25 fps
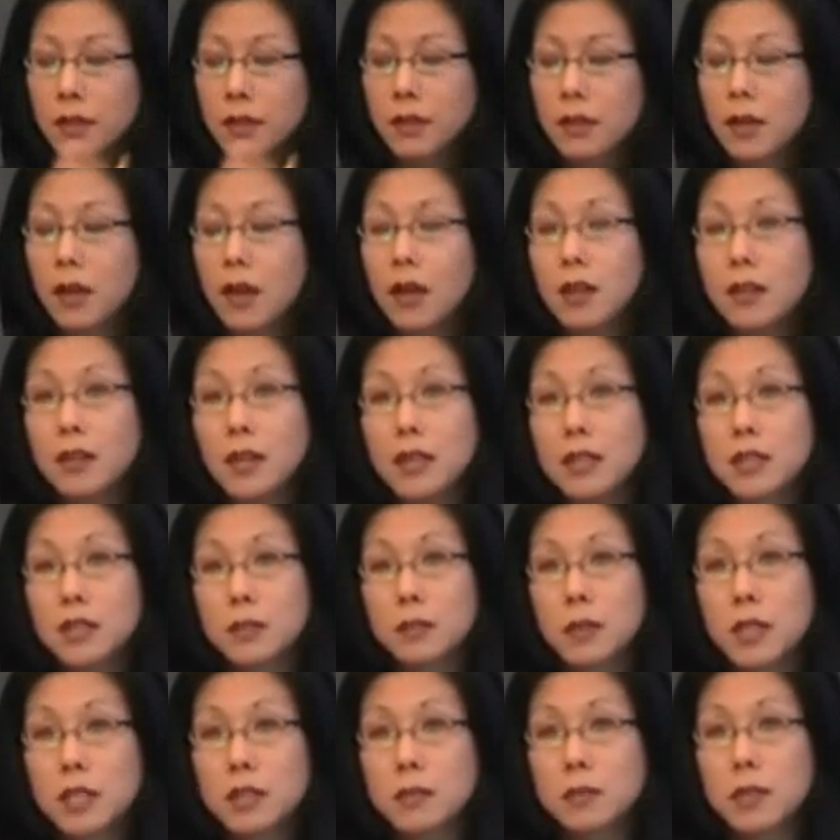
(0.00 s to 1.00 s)
the online
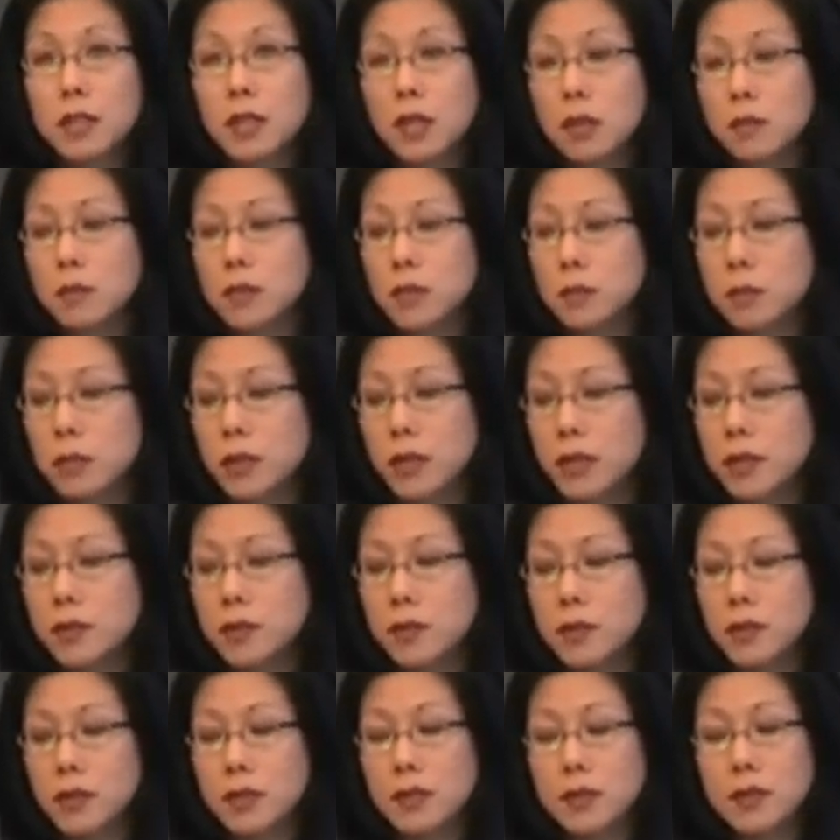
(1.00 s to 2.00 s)
space becomes a
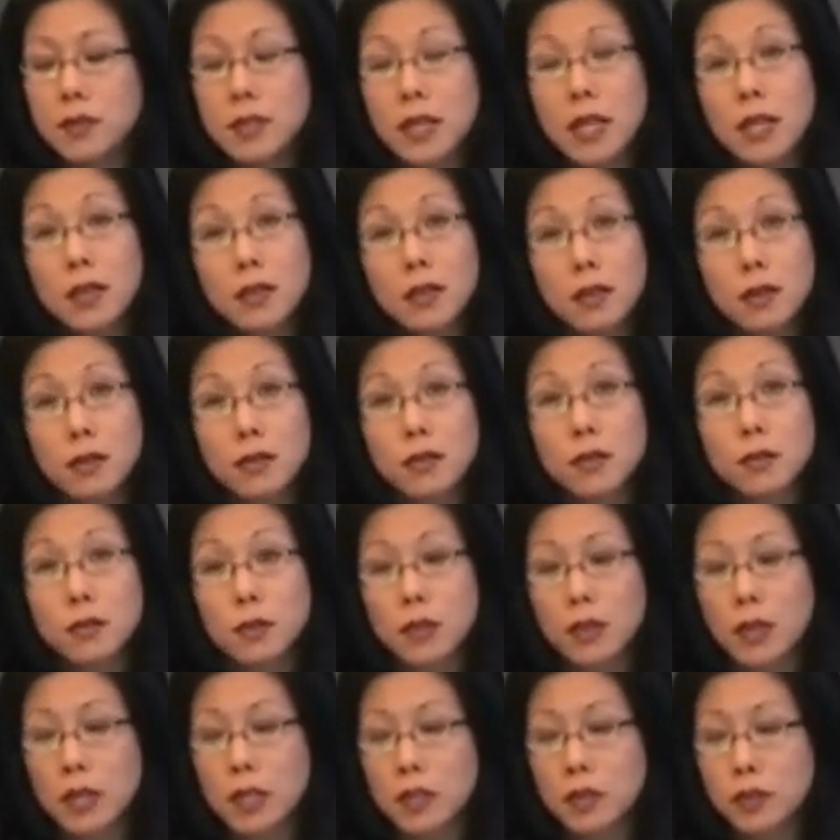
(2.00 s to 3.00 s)
place to extend those
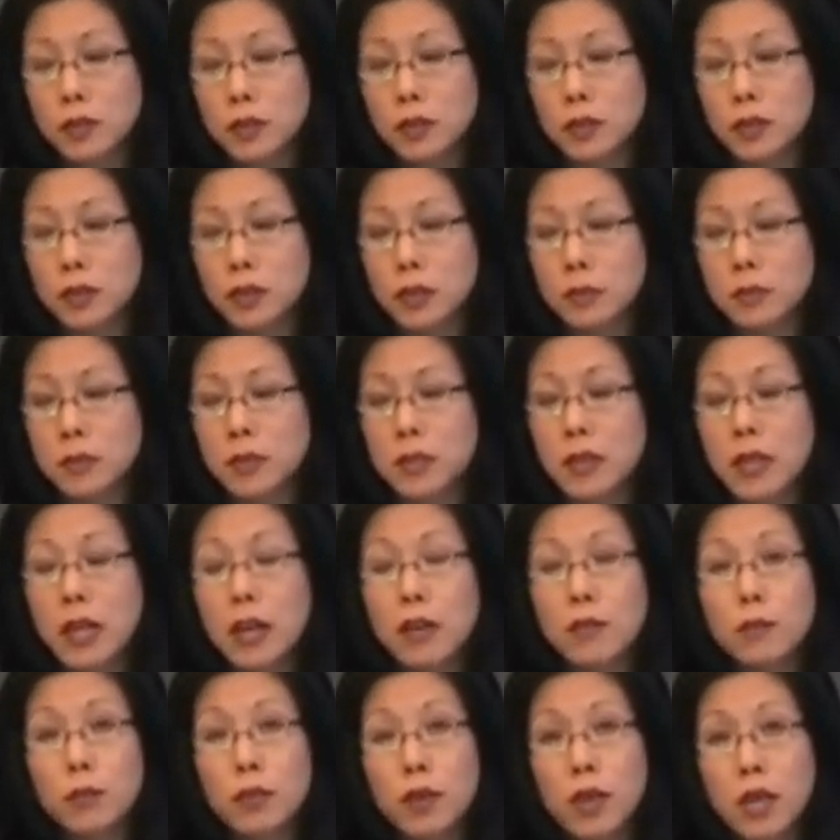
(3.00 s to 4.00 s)
relationships, to
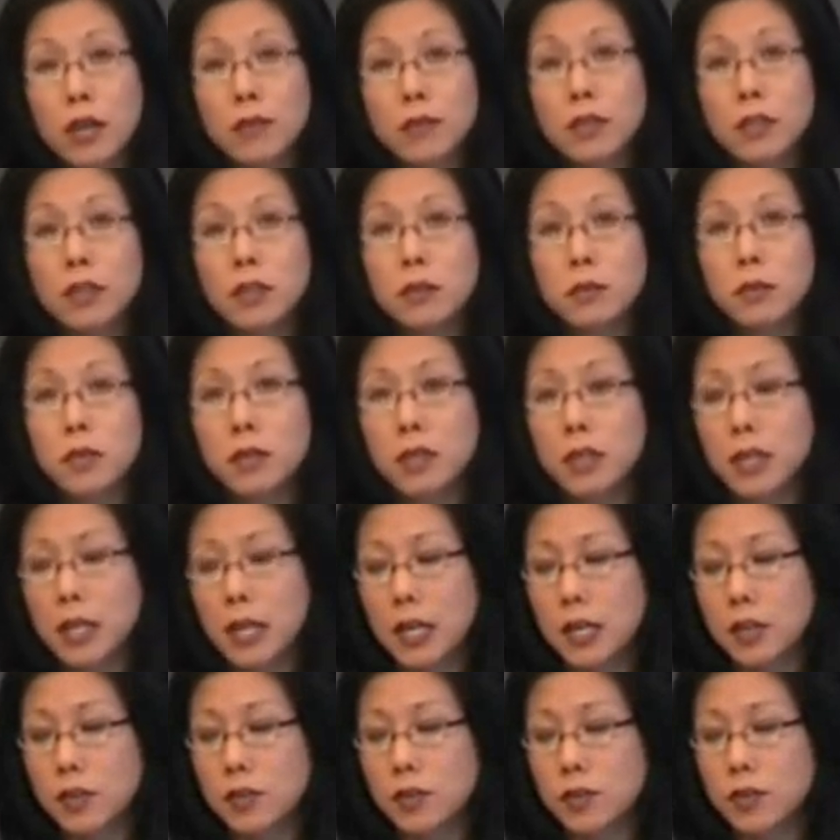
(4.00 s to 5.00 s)
have private
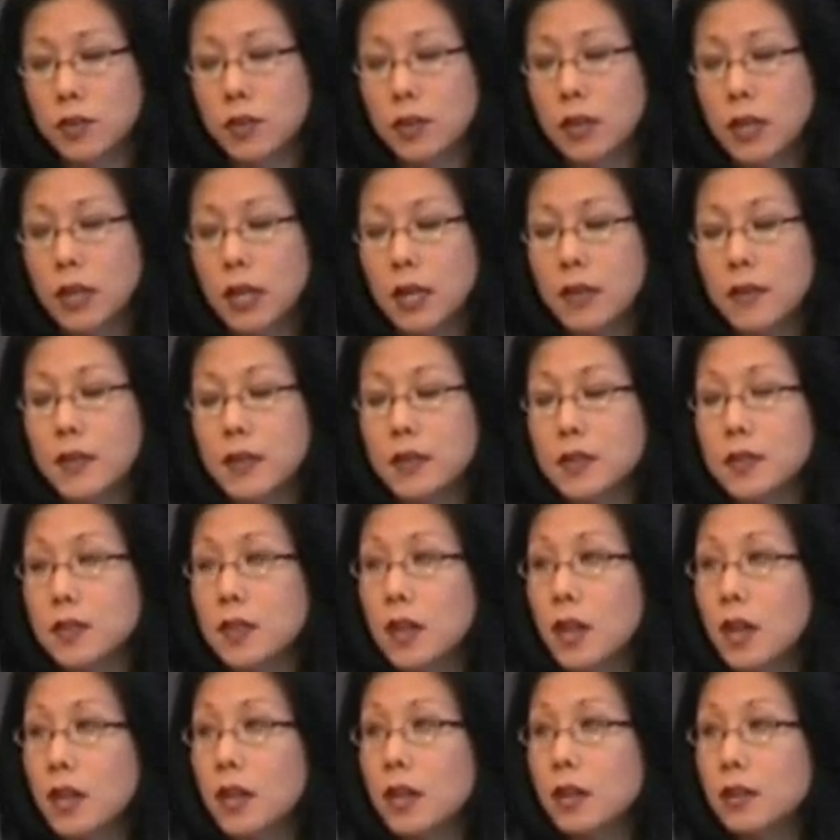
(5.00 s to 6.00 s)
communication that's
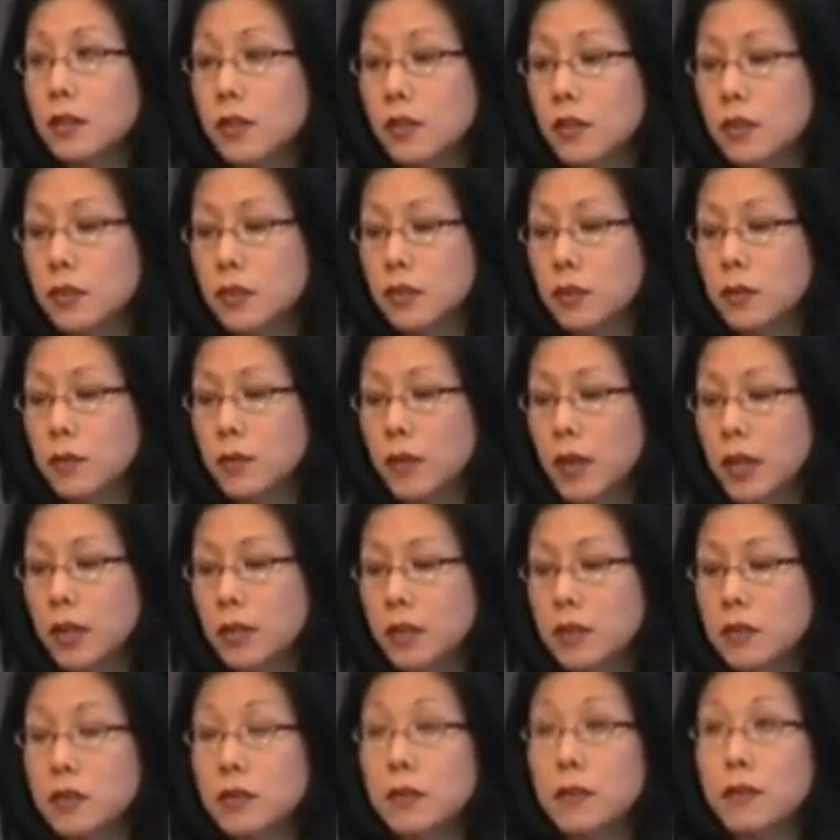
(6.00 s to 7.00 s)
not under the
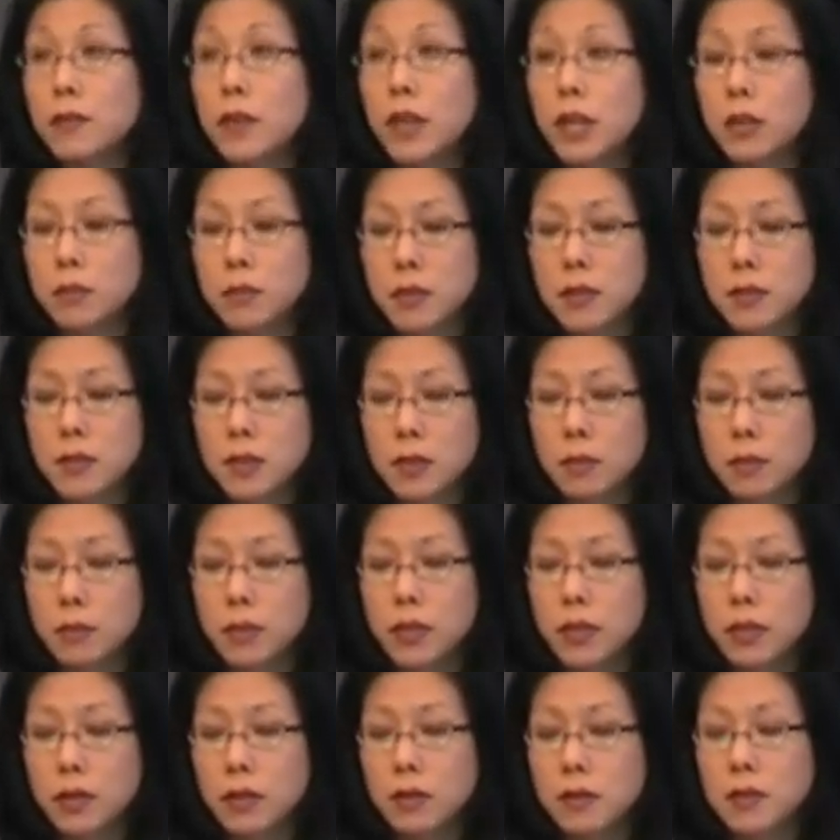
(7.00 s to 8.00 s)
surveillance of families and
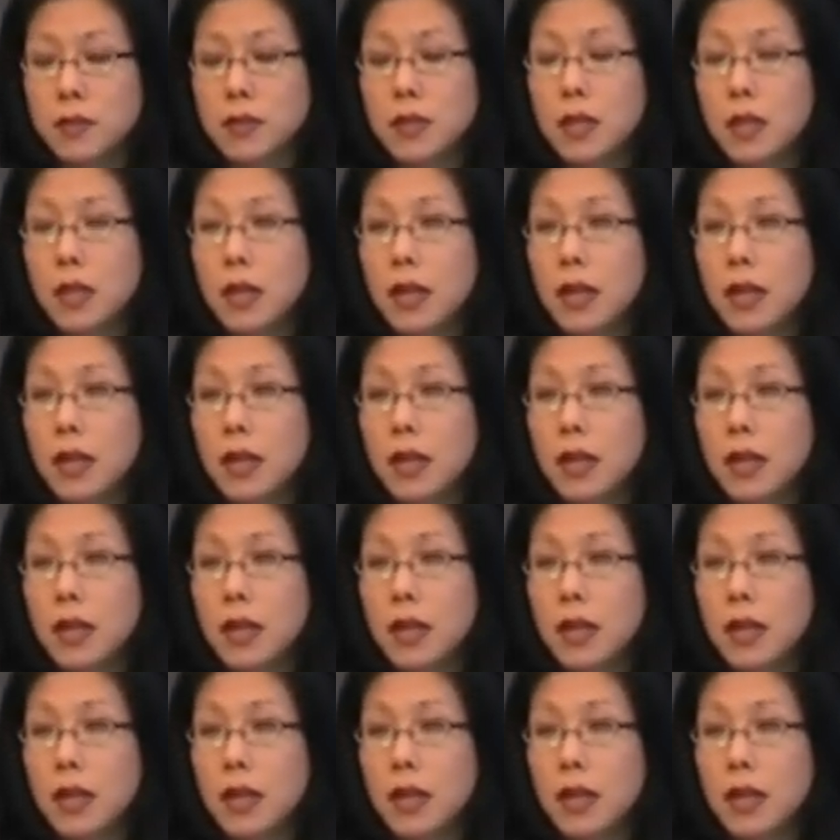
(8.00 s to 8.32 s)
peers.